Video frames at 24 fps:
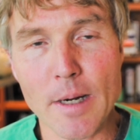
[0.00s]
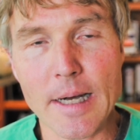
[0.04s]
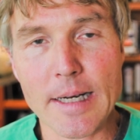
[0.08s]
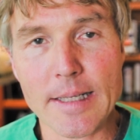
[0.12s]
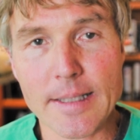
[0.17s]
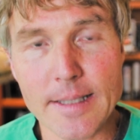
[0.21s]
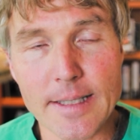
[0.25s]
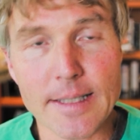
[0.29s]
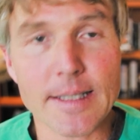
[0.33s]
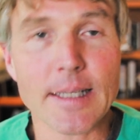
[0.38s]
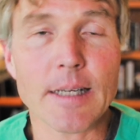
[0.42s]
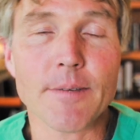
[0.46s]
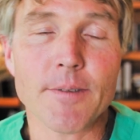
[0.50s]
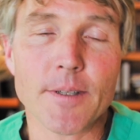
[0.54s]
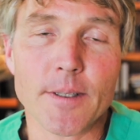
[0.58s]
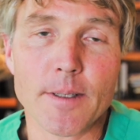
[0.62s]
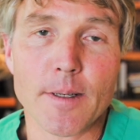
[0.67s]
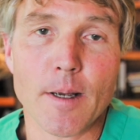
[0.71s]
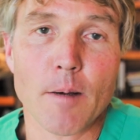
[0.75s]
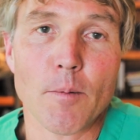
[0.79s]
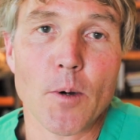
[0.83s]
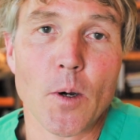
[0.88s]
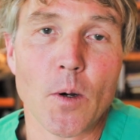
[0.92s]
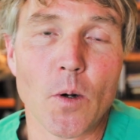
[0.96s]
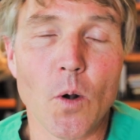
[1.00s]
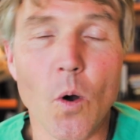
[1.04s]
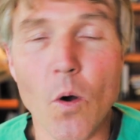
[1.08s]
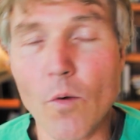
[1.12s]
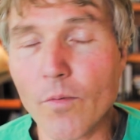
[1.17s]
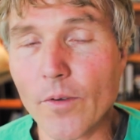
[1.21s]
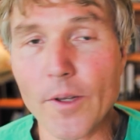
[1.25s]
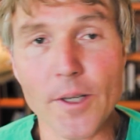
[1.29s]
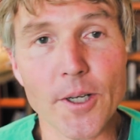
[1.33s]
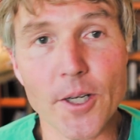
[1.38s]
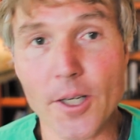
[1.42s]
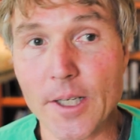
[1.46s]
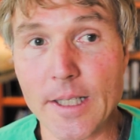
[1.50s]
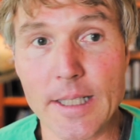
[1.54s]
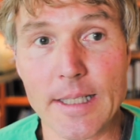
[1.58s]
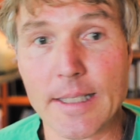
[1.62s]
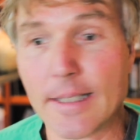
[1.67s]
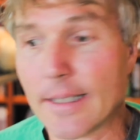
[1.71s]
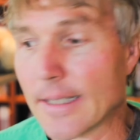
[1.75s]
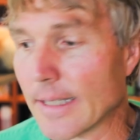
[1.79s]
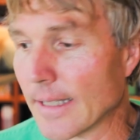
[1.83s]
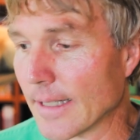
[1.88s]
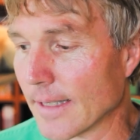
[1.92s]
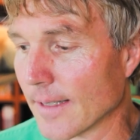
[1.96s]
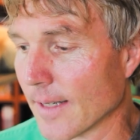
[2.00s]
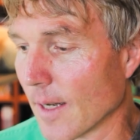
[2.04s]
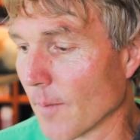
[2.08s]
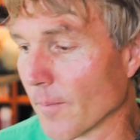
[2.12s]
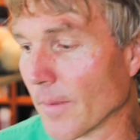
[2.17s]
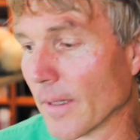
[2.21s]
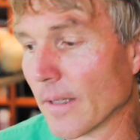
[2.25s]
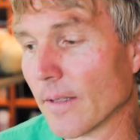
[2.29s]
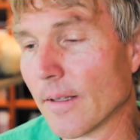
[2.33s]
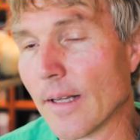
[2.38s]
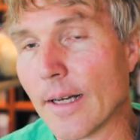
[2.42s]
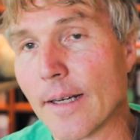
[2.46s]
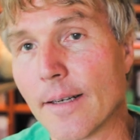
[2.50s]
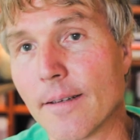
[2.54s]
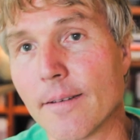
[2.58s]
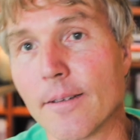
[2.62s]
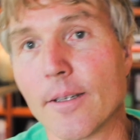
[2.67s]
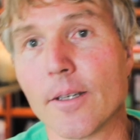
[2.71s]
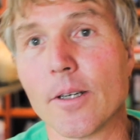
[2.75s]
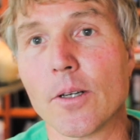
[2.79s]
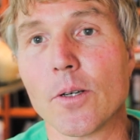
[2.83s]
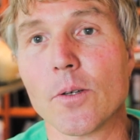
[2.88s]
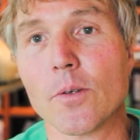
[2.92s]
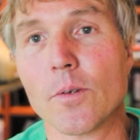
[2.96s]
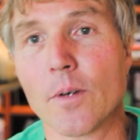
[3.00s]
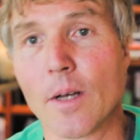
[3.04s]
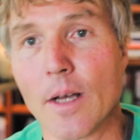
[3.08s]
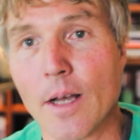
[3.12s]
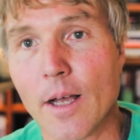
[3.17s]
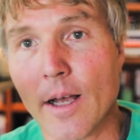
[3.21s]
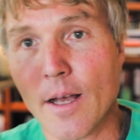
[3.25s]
breaths to see if it's come out. Hopefully you're gonna see something like, you know,